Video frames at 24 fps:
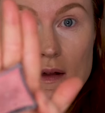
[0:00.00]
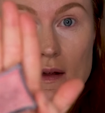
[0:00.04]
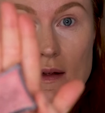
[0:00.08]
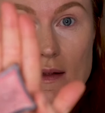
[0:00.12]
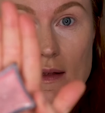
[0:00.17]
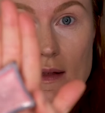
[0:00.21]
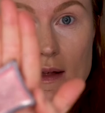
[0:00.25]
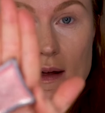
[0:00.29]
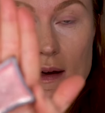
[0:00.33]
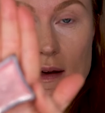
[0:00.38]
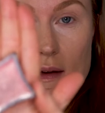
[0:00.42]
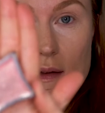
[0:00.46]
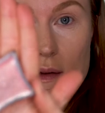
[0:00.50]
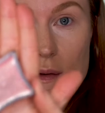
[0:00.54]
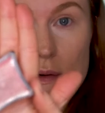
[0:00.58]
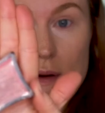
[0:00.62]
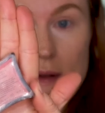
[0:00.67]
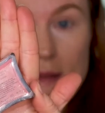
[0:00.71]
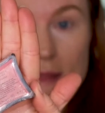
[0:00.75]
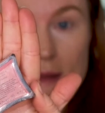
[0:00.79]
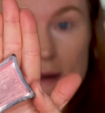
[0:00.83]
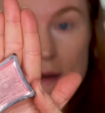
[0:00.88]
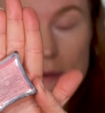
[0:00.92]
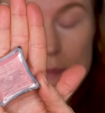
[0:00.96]
That colour right
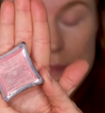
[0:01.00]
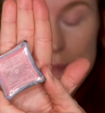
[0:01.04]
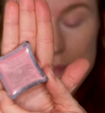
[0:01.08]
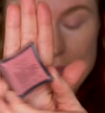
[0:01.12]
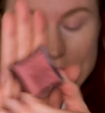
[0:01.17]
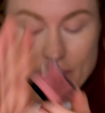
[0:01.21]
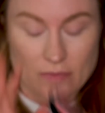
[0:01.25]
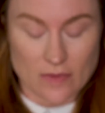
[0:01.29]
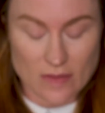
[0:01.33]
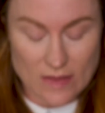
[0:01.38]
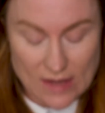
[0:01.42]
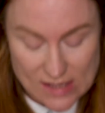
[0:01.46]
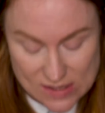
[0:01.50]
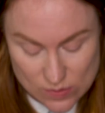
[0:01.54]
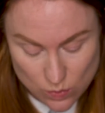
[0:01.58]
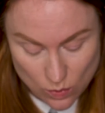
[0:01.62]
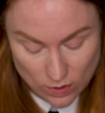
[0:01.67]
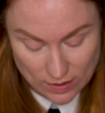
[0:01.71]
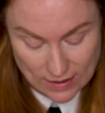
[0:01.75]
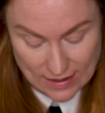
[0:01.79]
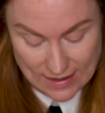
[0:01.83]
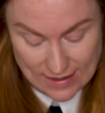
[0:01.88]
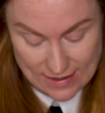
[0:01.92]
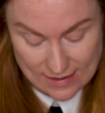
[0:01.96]
there. This
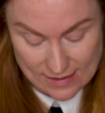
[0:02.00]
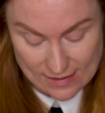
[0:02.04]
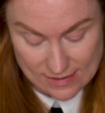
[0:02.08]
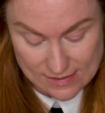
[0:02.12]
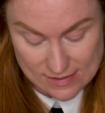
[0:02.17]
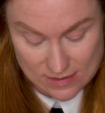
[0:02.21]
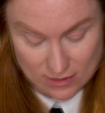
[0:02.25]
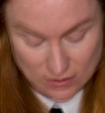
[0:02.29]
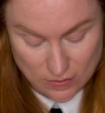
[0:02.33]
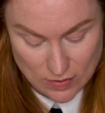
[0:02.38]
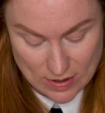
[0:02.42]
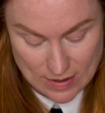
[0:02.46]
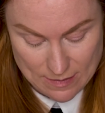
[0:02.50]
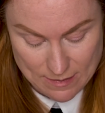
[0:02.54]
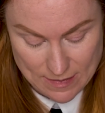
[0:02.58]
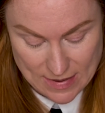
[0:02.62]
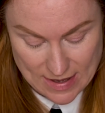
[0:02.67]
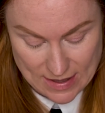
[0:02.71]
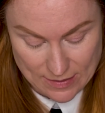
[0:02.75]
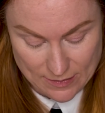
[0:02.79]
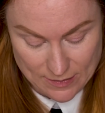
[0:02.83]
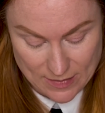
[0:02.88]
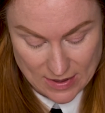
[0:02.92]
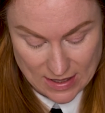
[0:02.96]
one is Cream
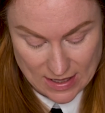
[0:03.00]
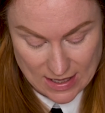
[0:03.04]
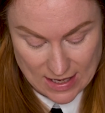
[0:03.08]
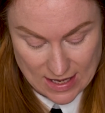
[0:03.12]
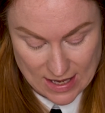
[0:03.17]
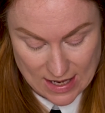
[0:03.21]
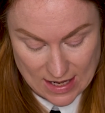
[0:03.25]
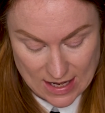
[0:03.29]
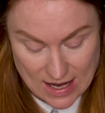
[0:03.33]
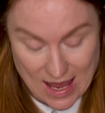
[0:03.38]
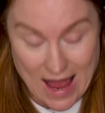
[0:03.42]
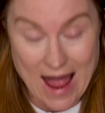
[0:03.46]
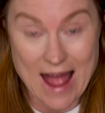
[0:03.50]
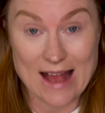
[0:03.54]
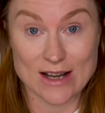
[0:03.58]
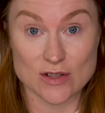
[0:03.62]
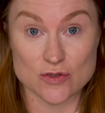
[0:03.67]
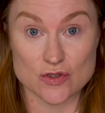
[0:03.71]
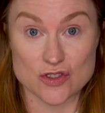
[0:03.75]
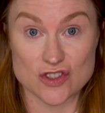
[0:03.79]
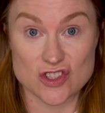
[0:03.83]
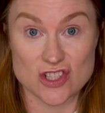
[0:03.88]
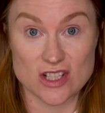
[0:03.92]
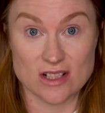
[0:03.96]
Pigment in
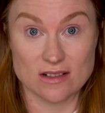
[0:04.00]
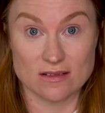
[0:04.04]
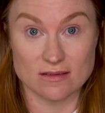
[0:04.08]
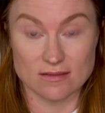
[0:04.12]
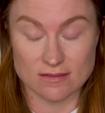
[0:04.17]
Androgen.